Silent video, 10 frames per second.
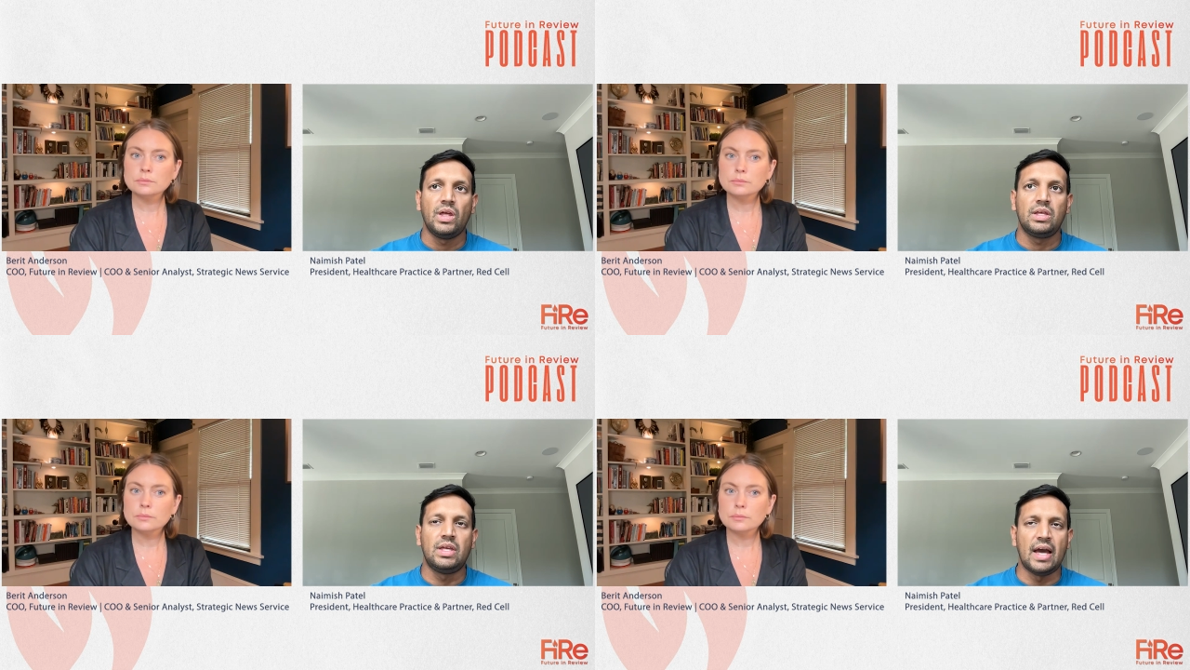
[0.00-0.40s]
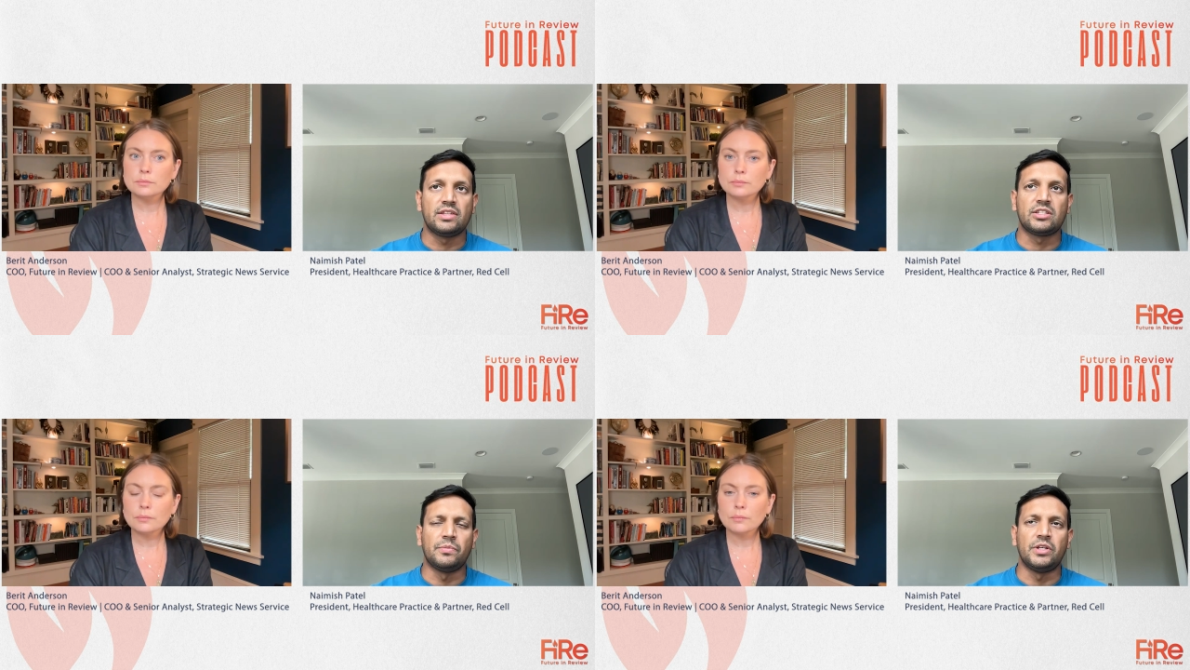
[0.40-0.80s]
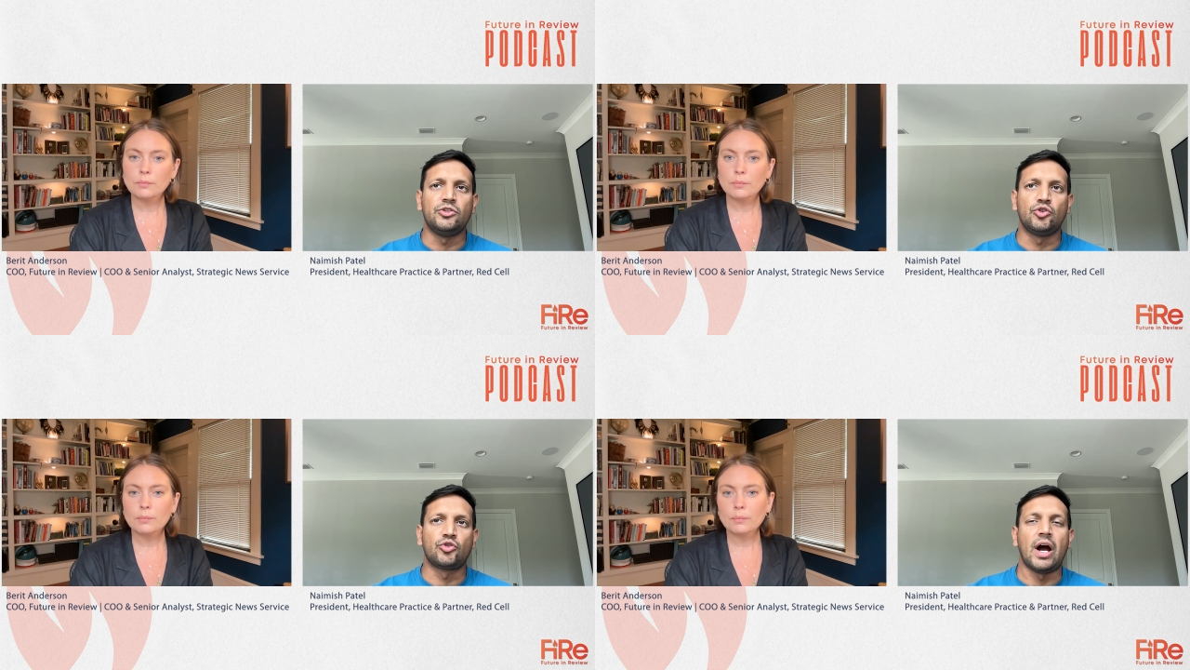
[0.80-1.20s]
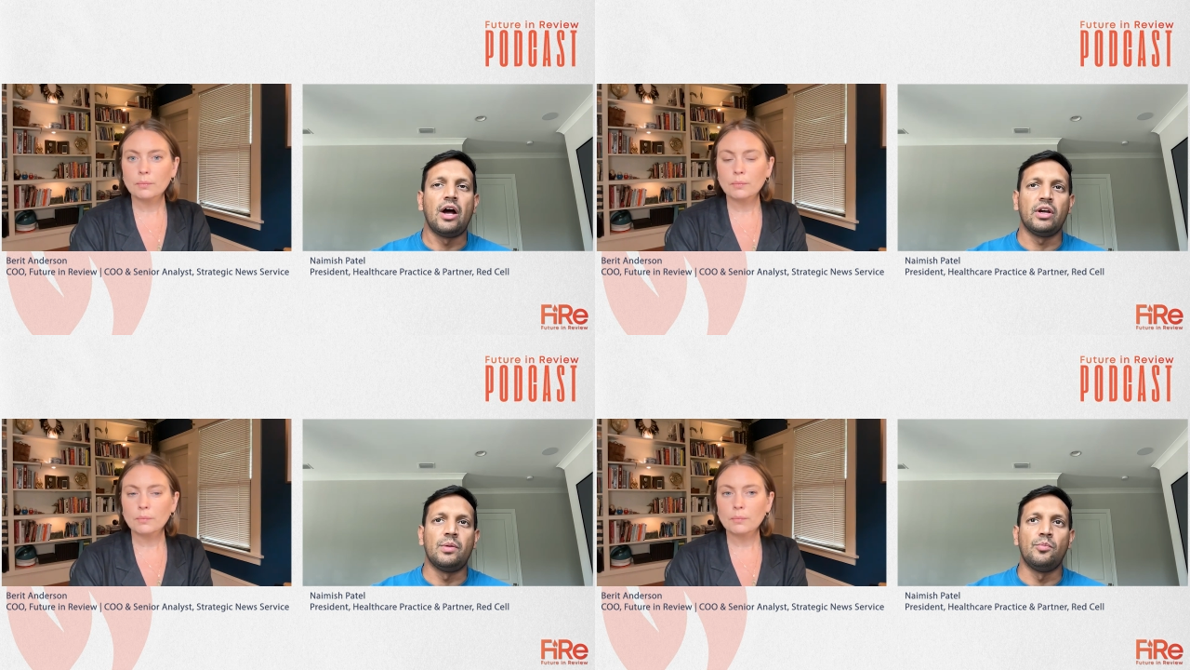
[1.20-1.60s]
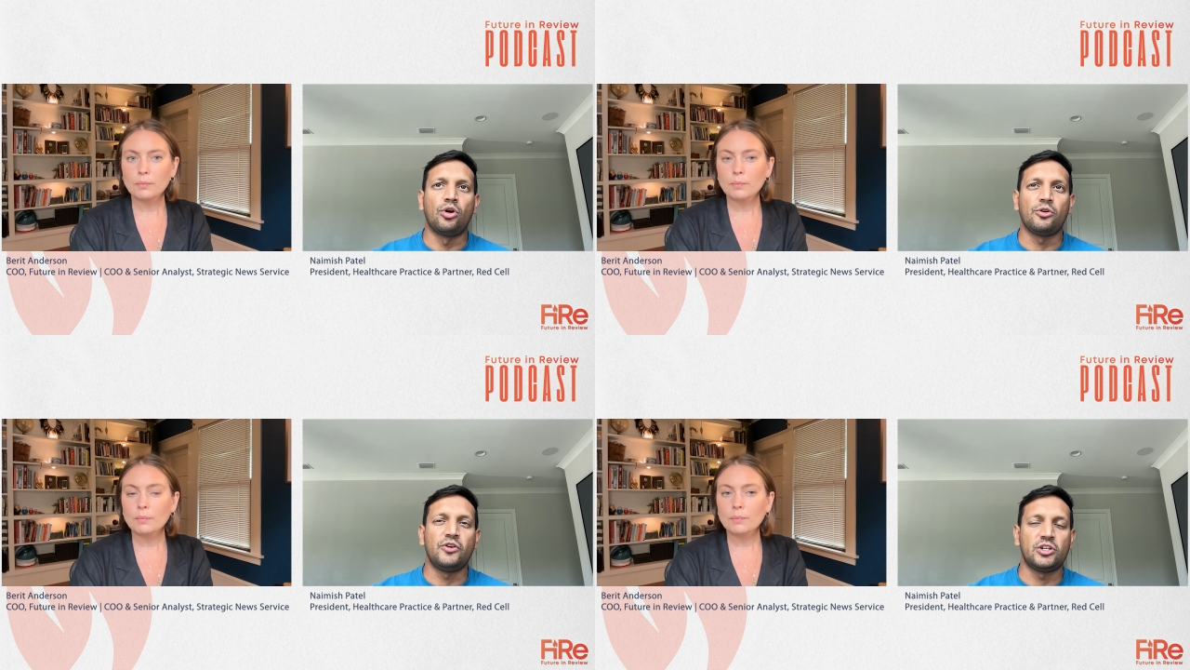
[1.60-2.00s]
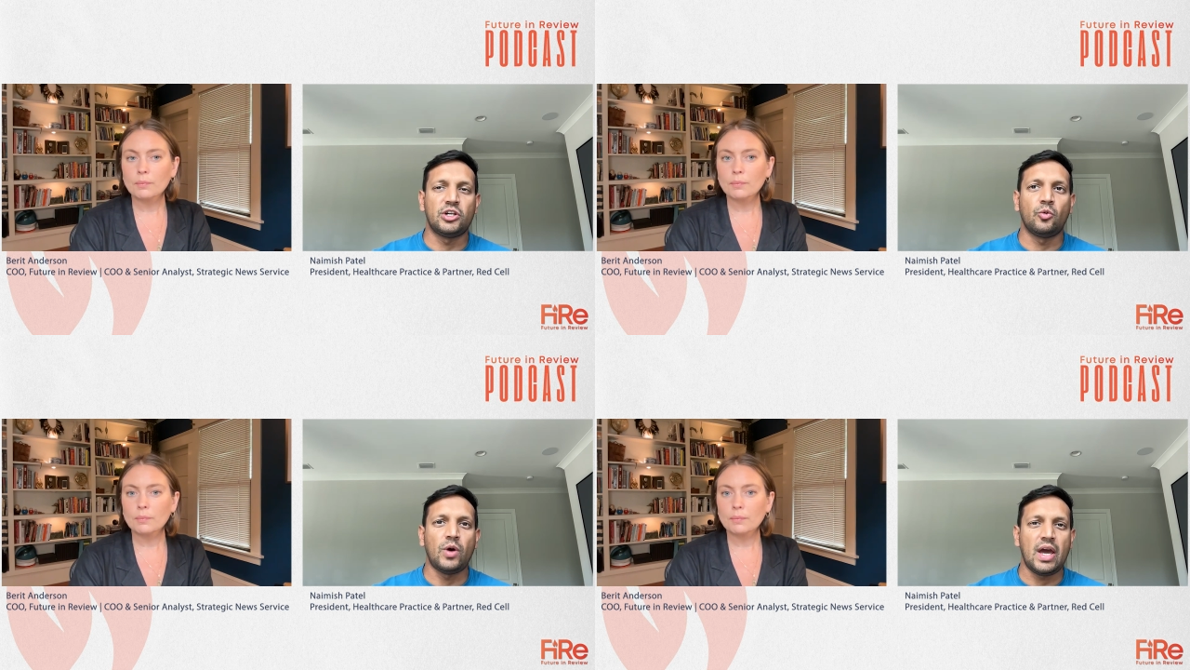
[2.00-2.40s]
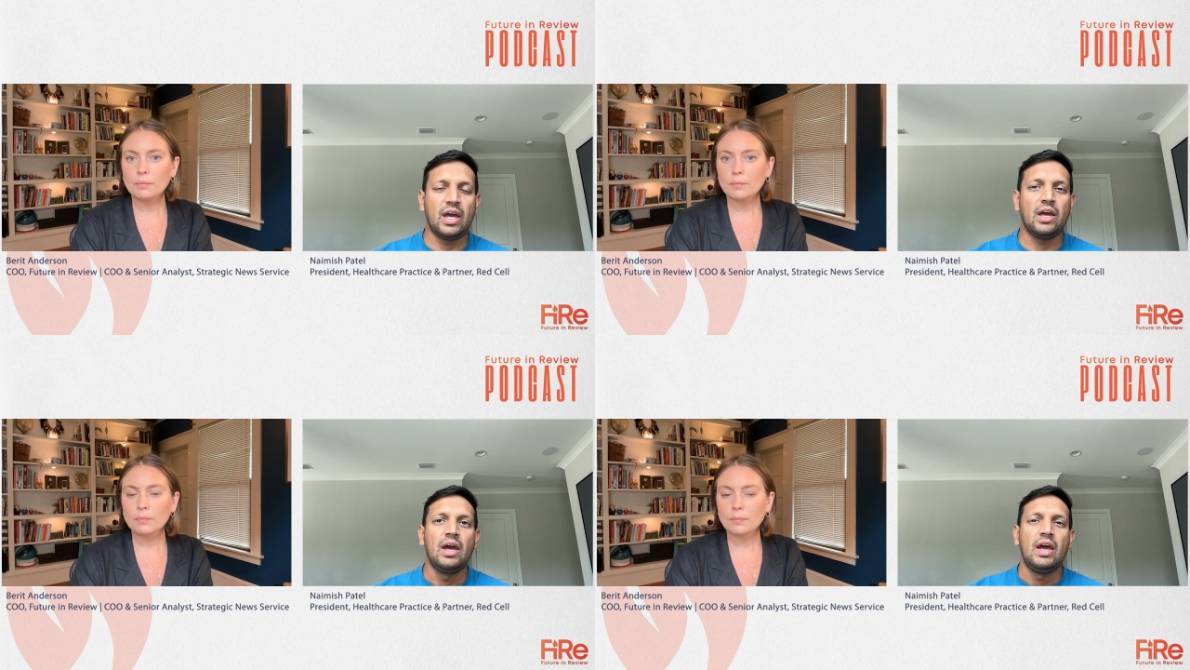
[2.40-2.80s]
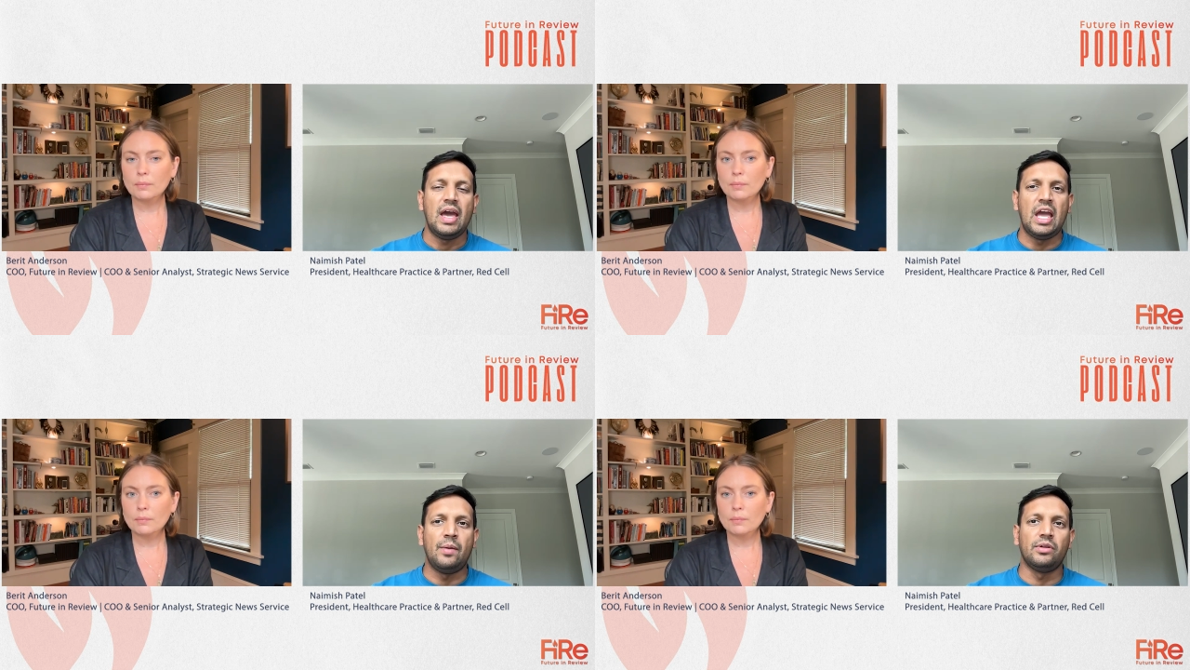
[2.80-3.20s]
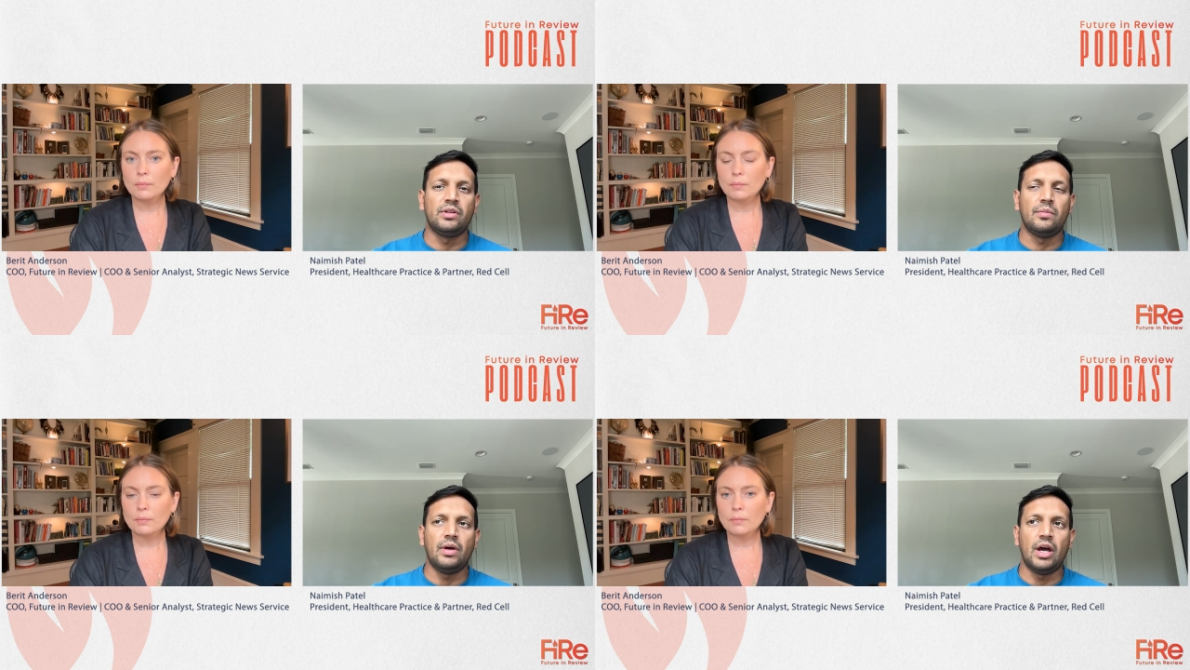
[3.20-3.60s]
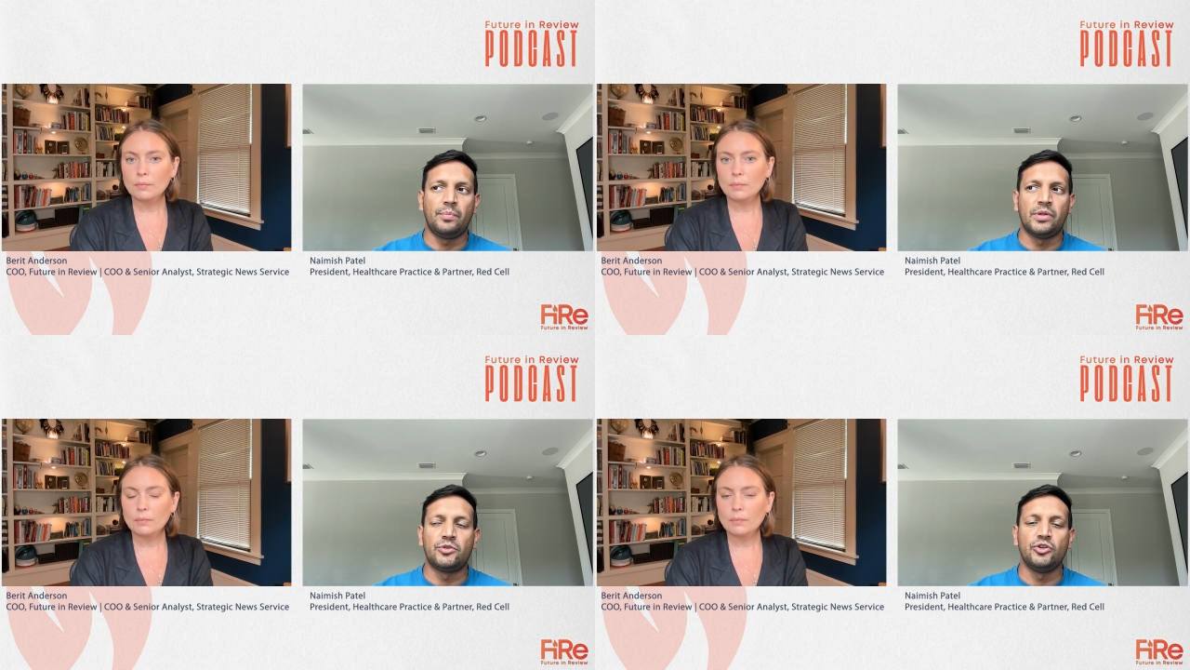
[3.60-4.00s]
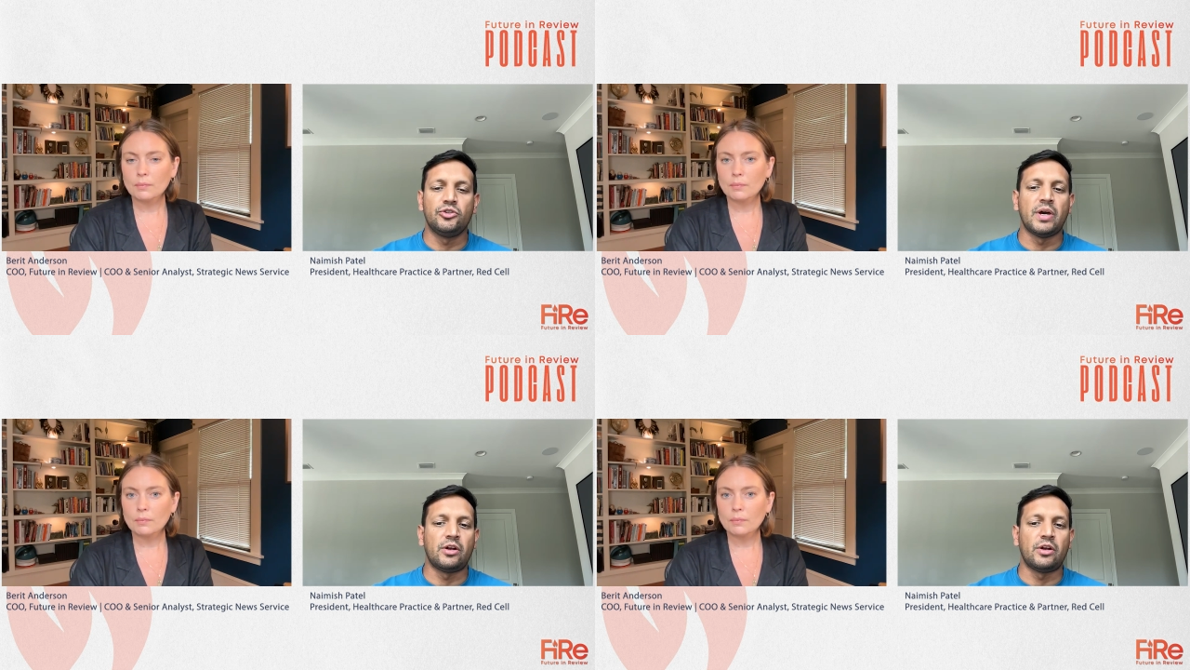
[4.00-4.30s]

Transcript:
Speaker 1: get something to trial in a more efficient way, able to help them choose better